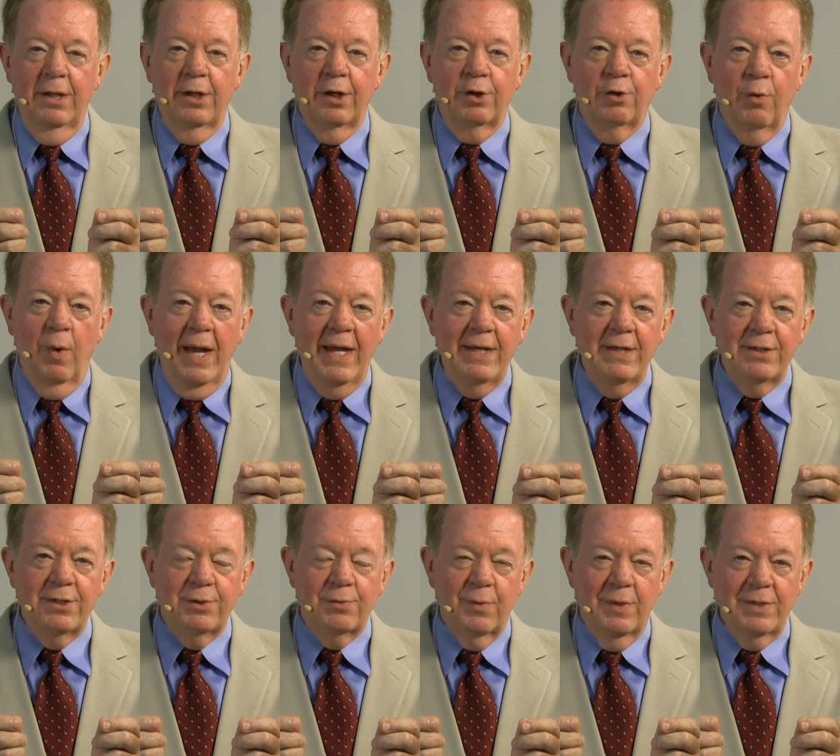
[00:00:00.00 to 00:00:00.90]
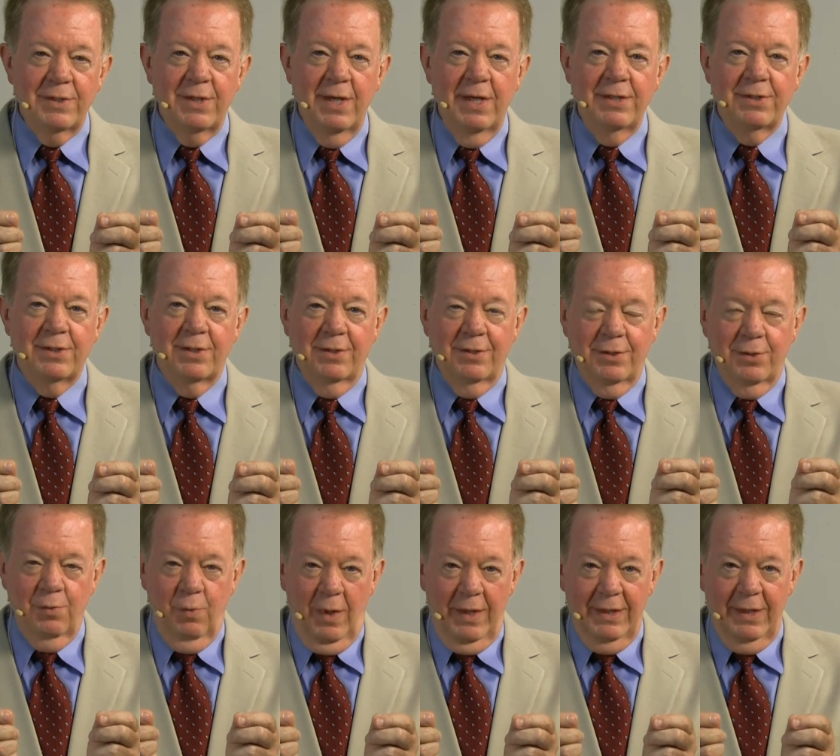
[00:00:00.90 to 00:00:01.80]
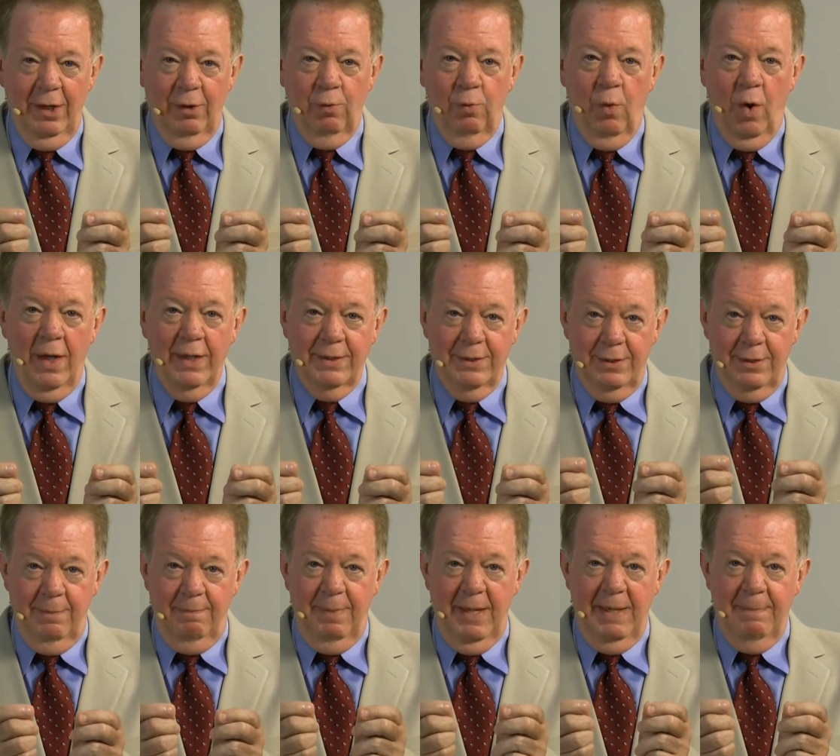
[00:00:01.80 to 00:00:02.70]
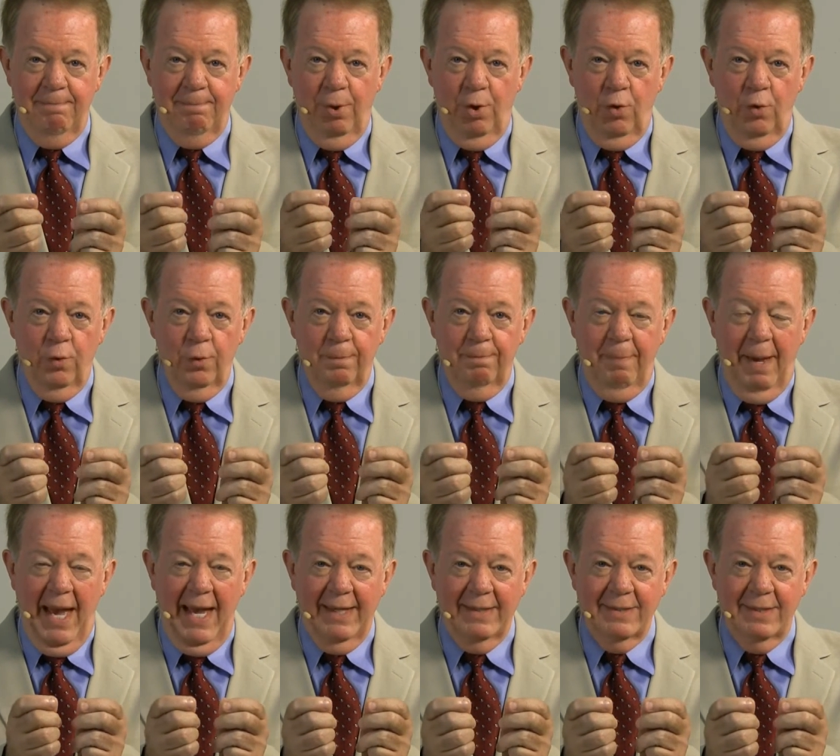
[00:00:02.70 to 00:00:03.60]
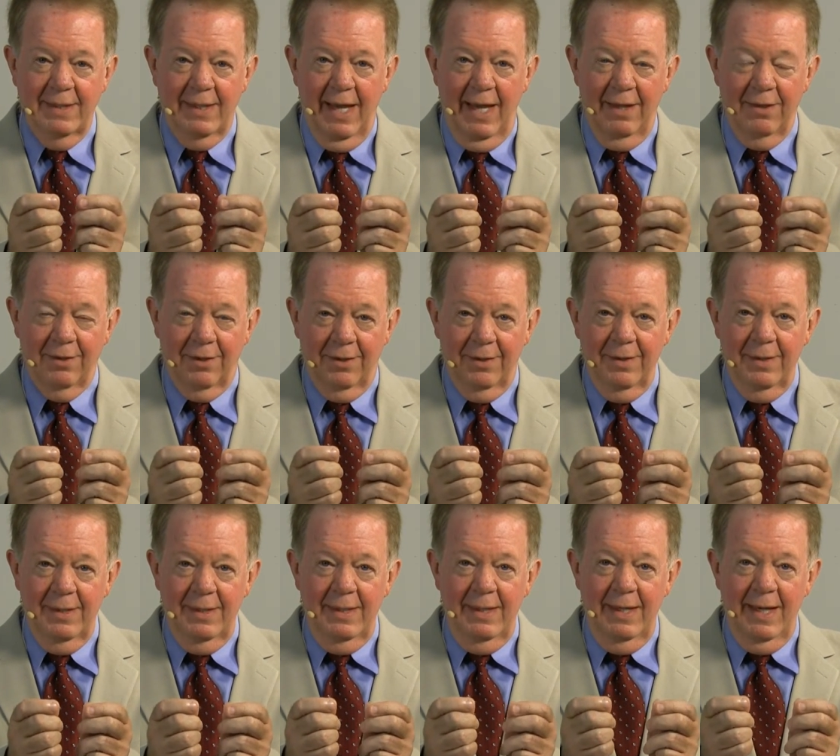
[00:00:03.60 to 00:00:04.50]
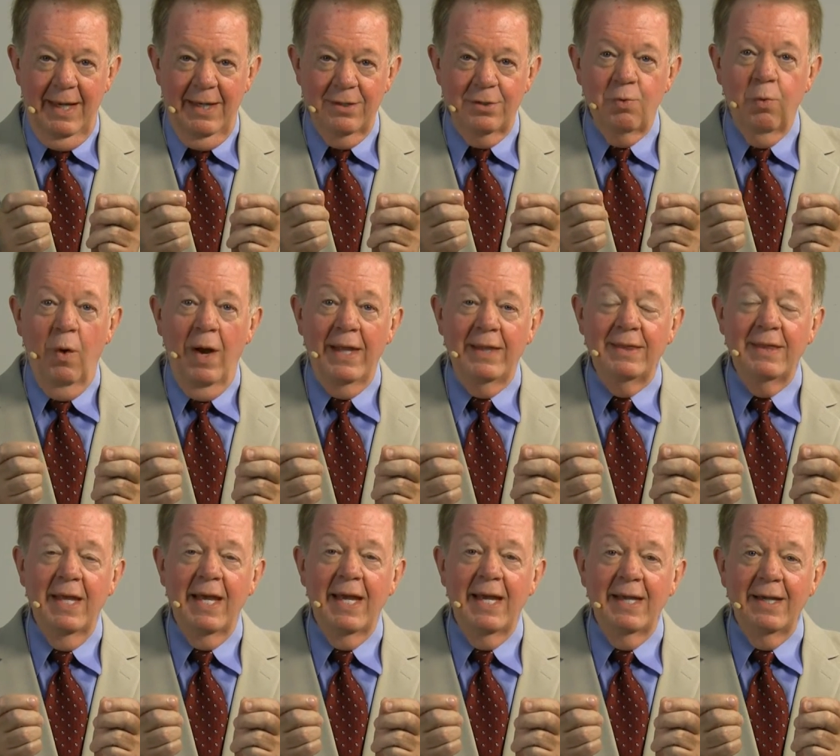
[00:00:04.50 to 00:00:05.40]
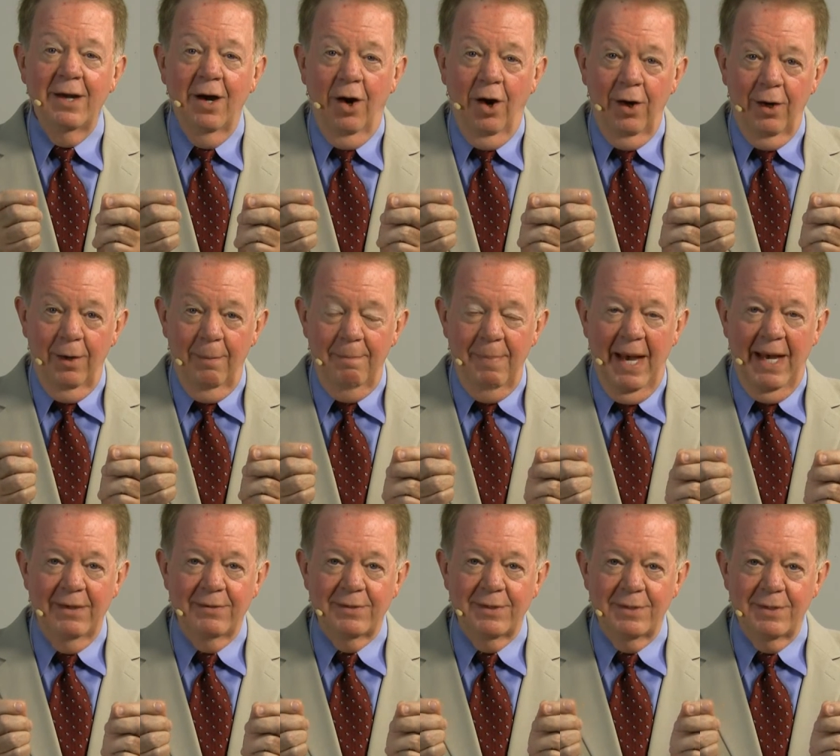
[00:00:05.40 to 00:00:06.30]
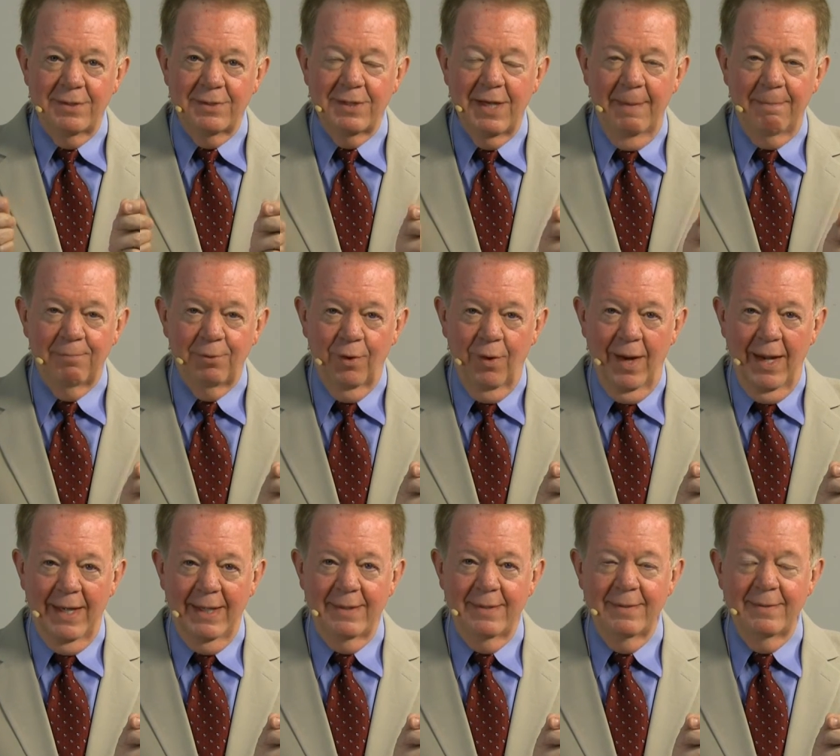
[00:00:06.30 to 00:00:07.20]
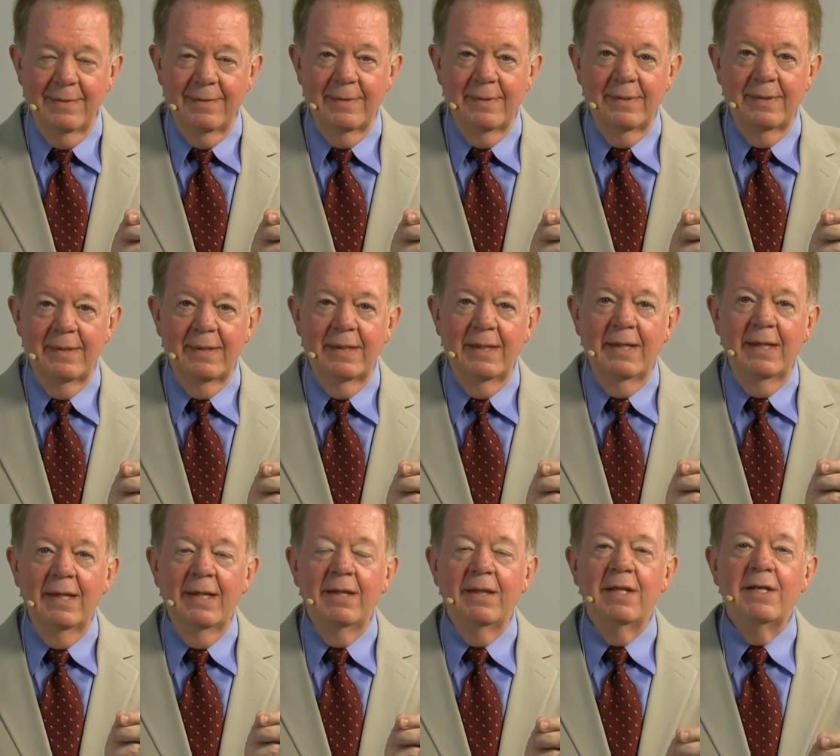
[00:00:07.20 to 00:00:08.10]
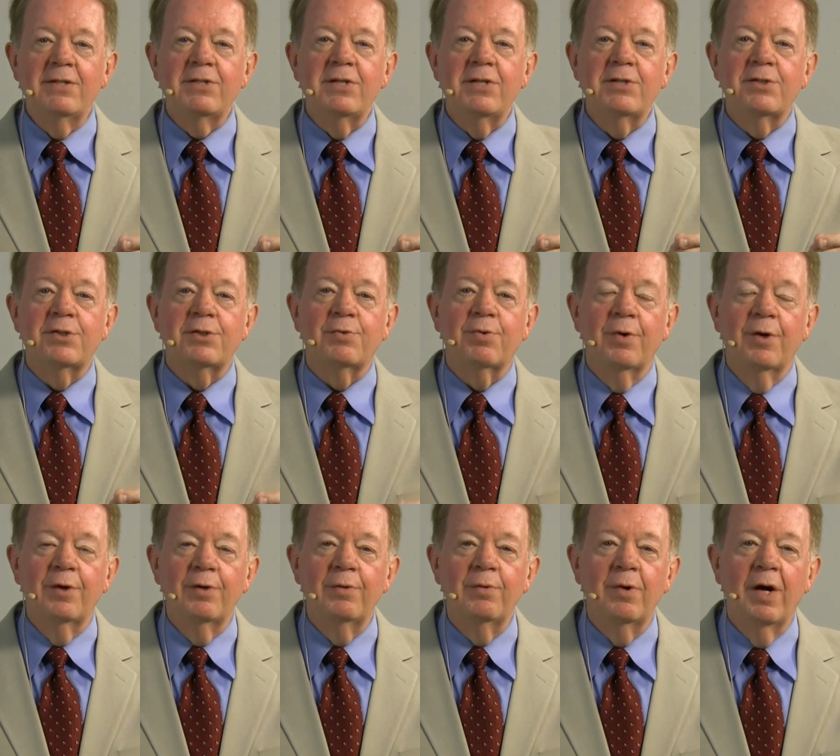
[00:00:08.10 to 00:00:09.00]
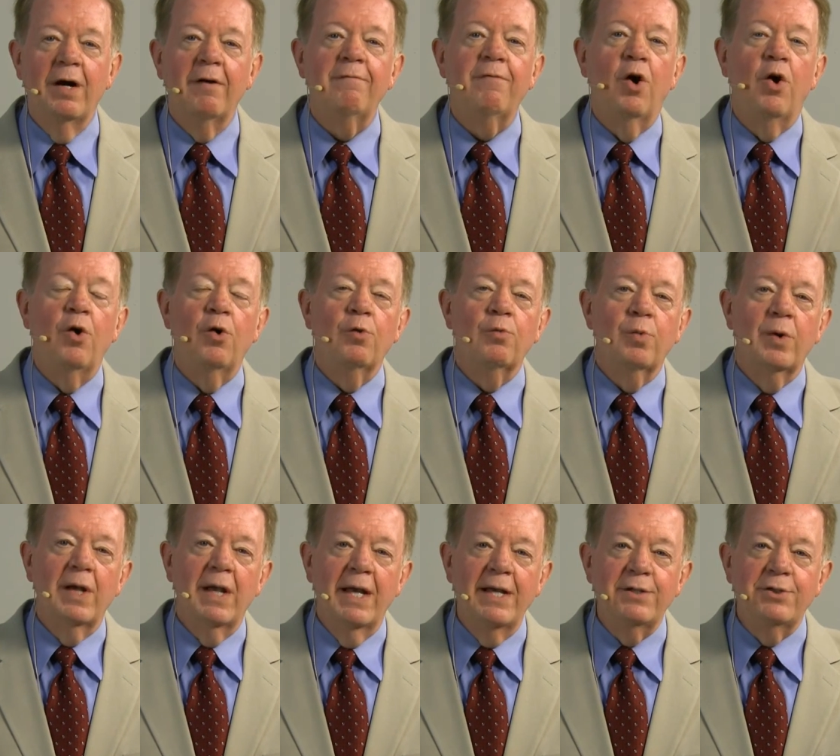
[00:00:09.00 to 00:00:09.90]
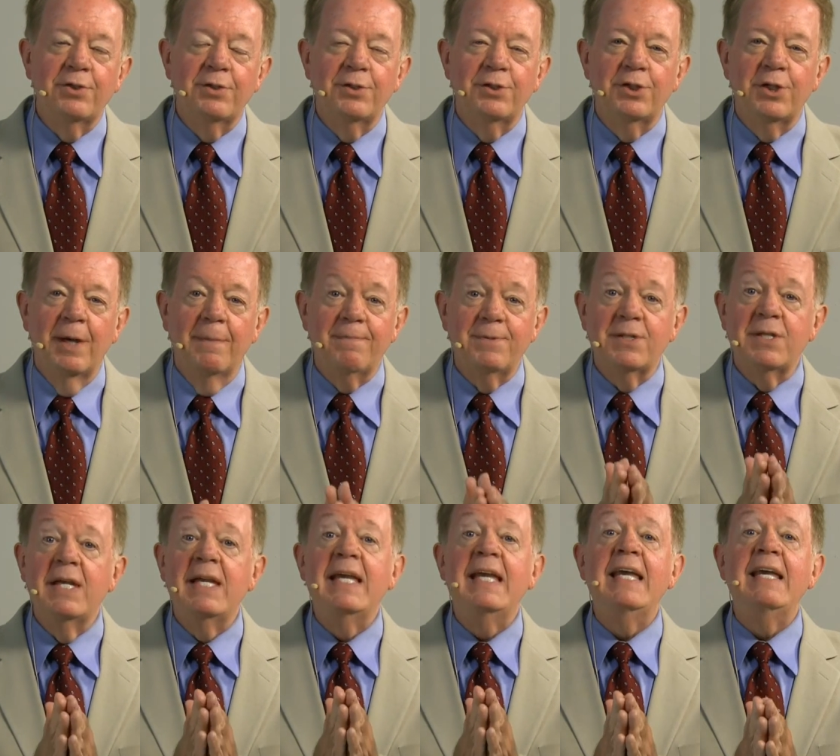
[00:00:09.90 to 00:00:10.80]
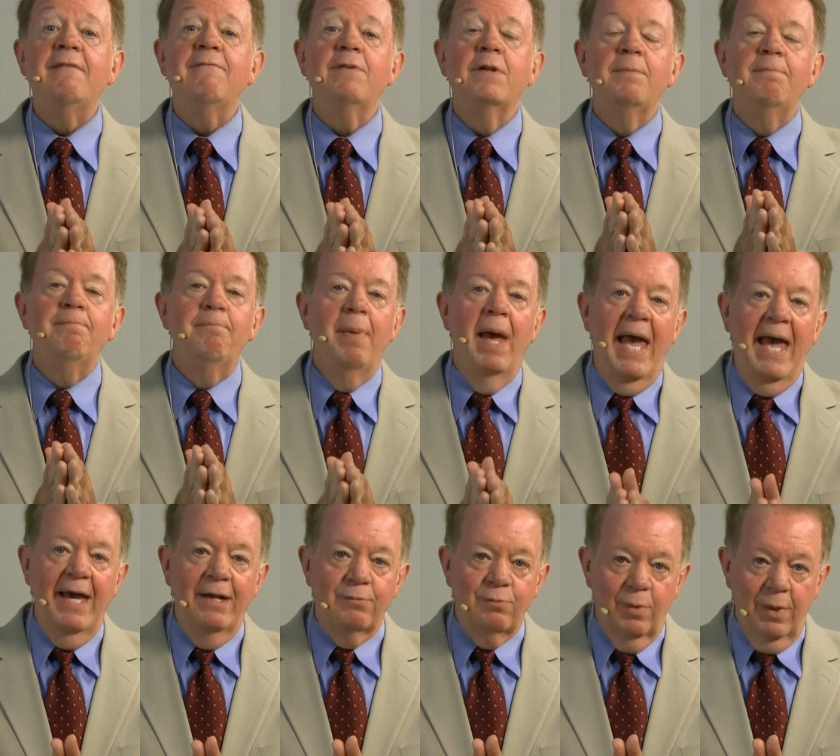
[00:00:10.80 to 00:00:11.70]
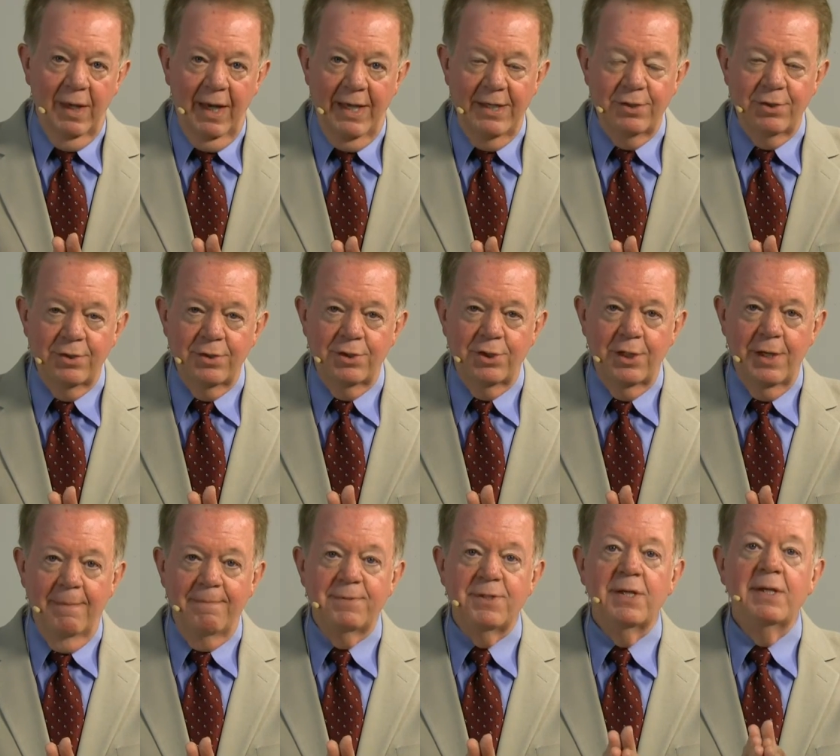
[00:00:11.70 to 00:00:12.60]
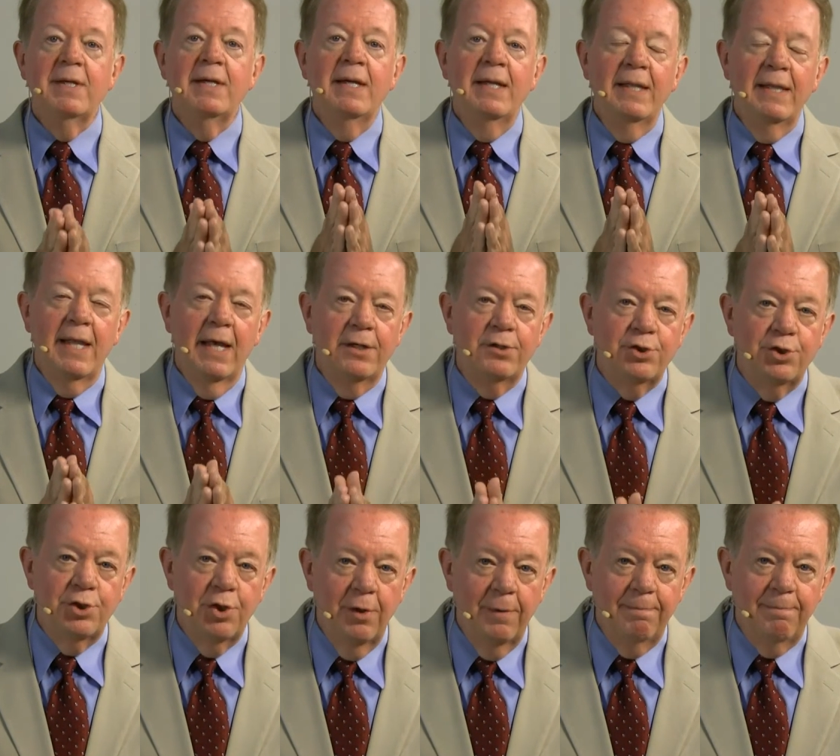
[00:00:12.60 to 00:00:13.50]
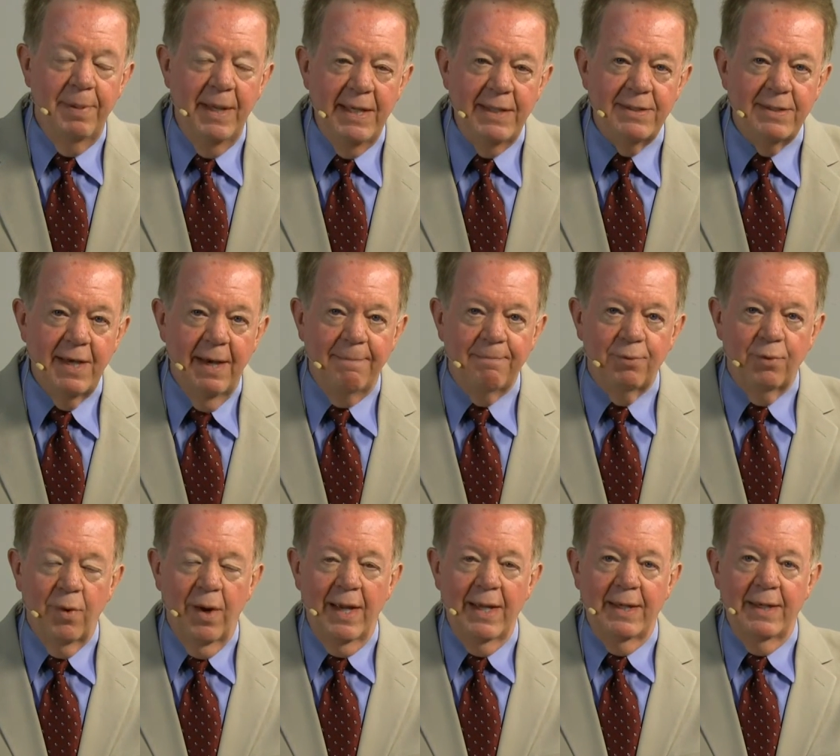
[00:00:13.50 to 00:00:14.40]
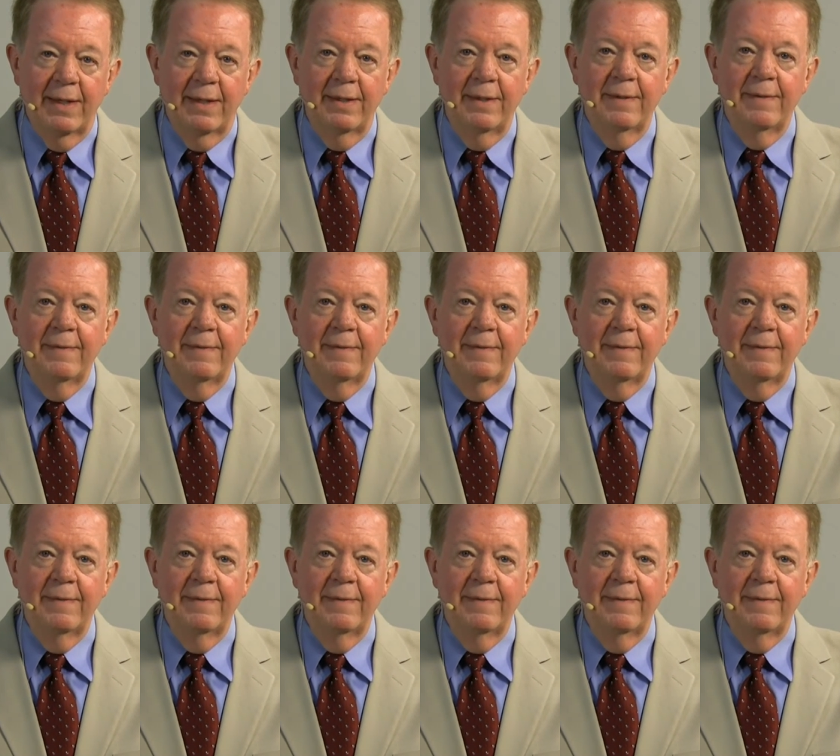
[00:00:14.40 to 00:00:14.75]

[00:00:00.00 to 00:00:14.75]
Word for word: the greatest resistance when they'll want to be pulled back together is when they are about to separate. This is true of all relationships, even bad relationships that should be separated.